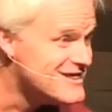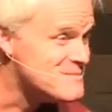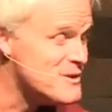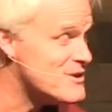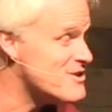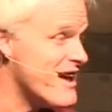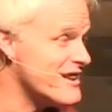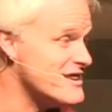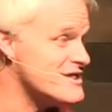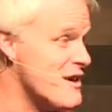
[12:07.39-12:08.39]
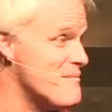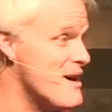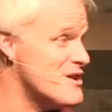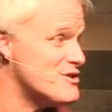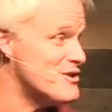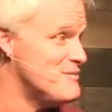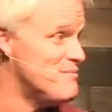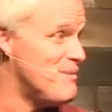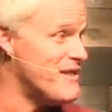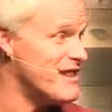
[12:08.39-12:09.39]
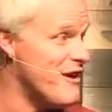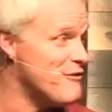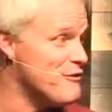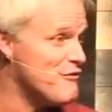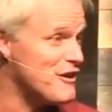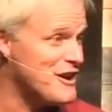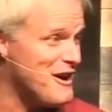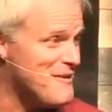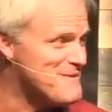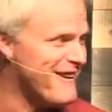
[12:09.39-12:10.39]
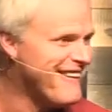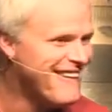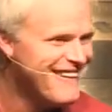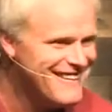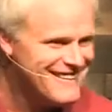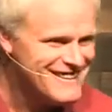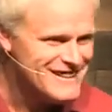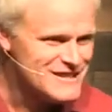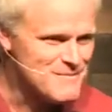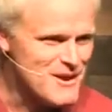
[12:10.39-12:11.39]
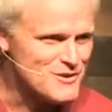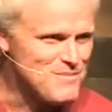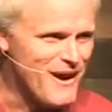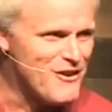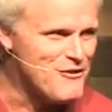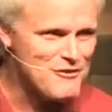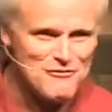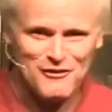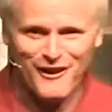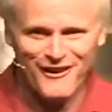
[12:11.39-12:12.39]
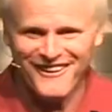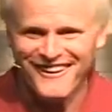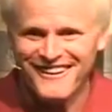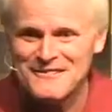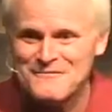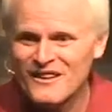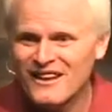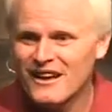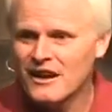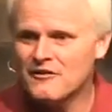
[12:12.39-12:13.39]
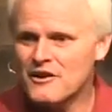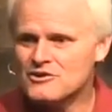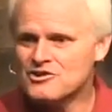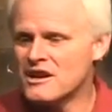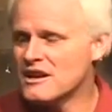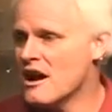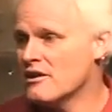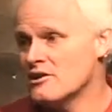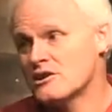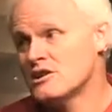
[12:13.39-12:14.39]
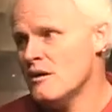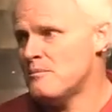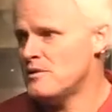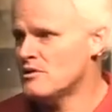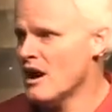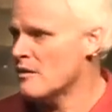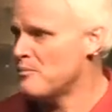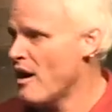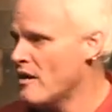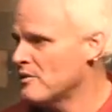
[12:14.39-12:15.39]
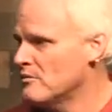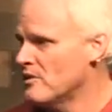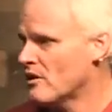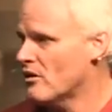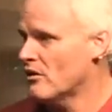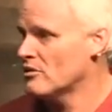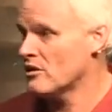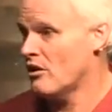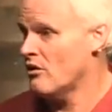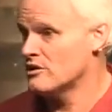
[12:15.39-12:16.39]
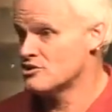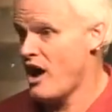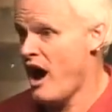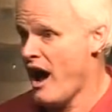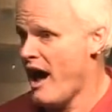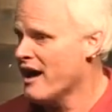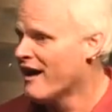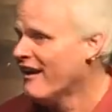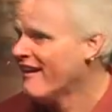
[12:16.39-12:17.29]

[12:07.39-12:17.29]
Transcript: Spirituality is not measured by the level of the cup, it's measured by overflow. If they're drinking out of your cup, you got a problem. They're going, you're going dry.